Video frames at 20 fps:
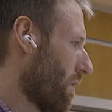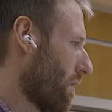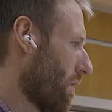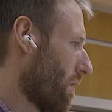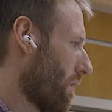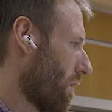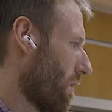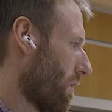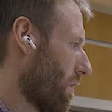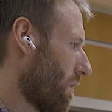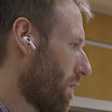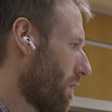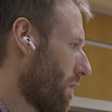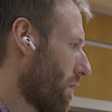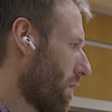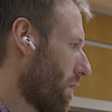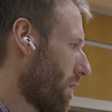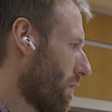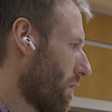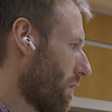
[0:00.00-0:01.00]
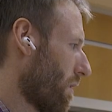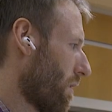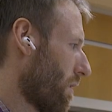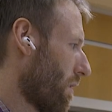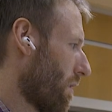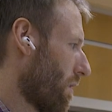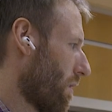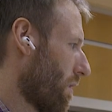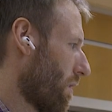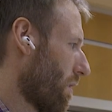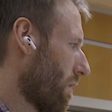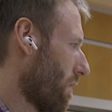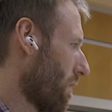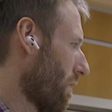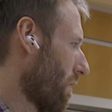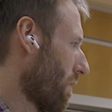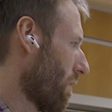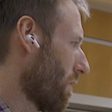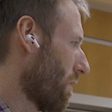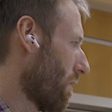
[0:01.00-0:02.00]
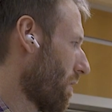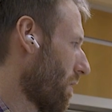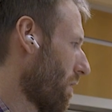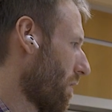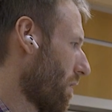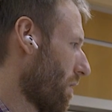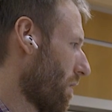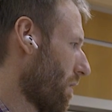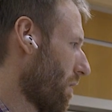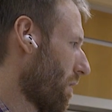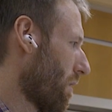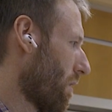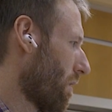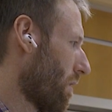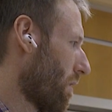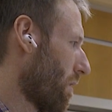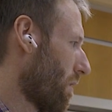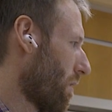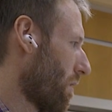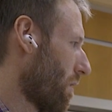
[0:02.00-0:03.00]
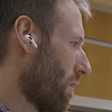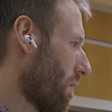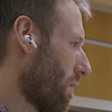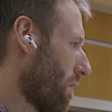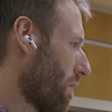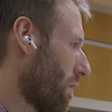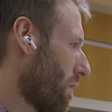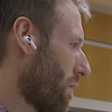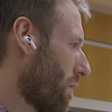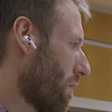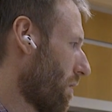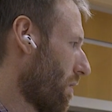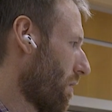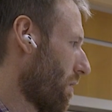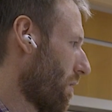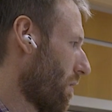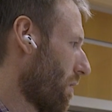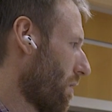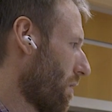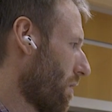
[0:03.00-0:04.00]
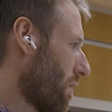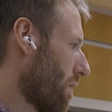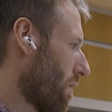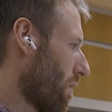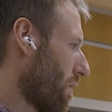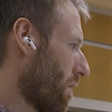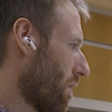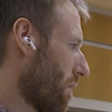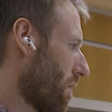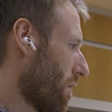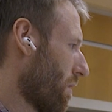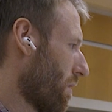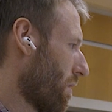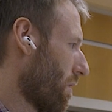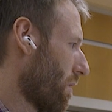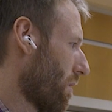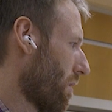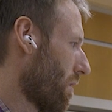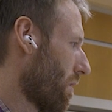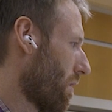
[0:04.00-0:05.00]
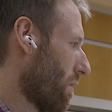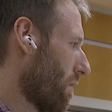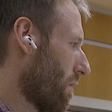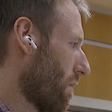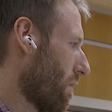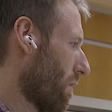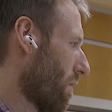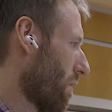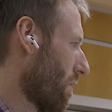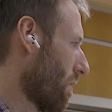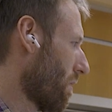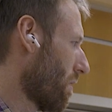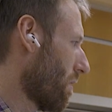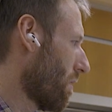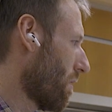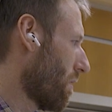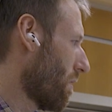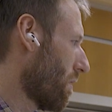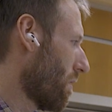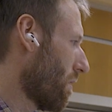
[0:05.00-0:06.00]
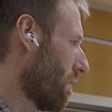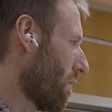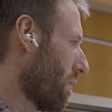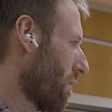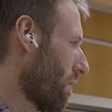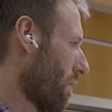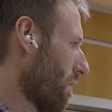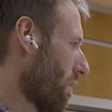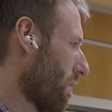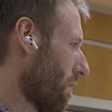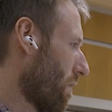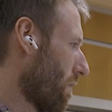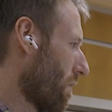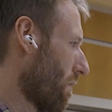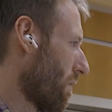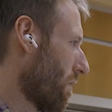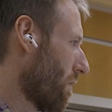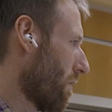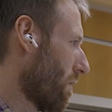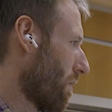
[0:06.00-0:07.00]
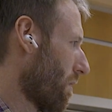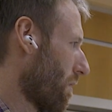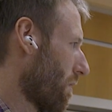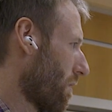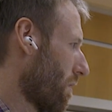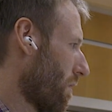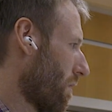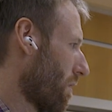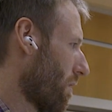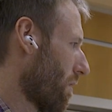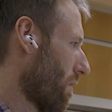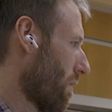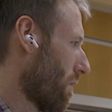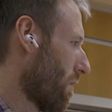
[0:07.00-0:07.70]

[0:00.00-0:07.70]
[no speech]